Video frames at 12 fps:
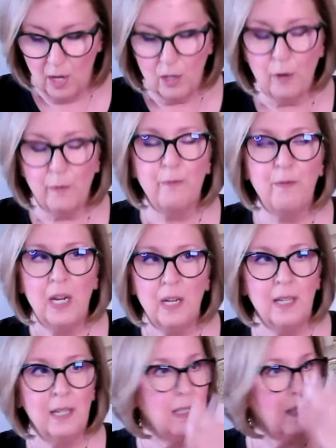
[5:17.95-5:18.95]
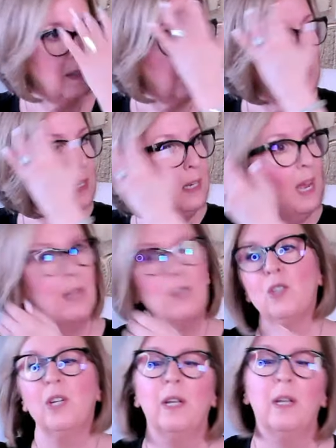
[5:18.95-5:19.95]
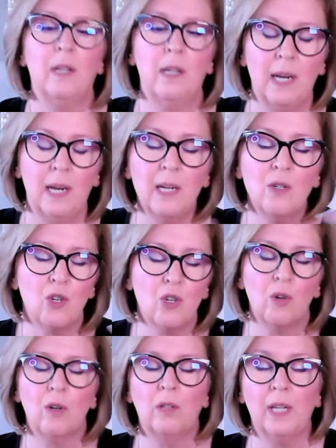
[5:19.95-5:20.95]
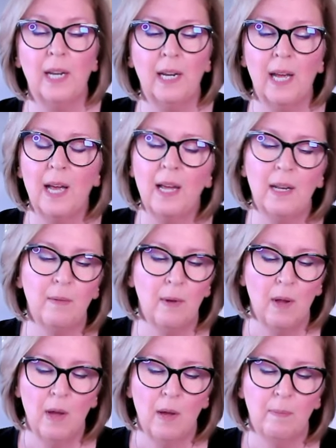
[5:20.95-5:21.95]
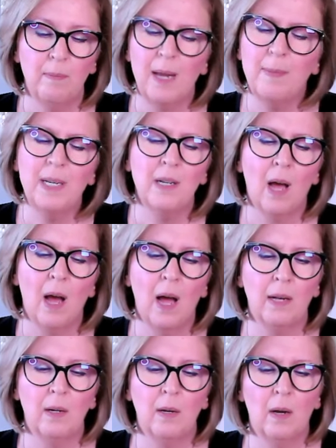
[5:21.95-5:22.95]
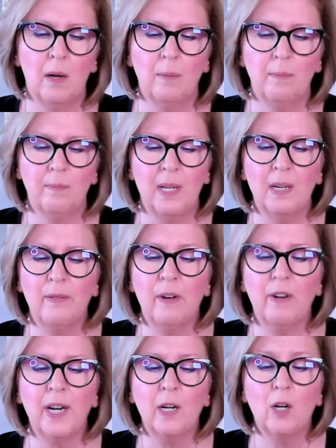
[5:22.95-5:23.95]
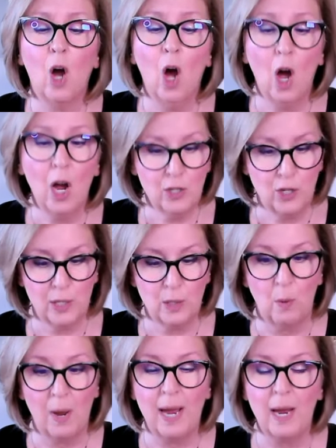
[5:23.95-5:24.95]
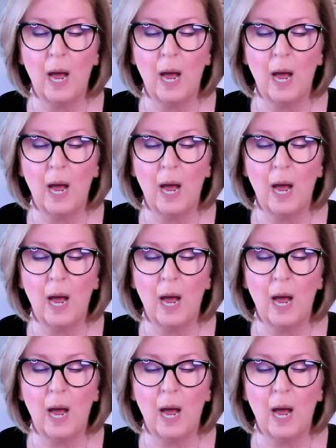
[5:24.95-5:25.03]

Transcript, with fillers: You're feeling this connection internally and maybe not in a very conscious way.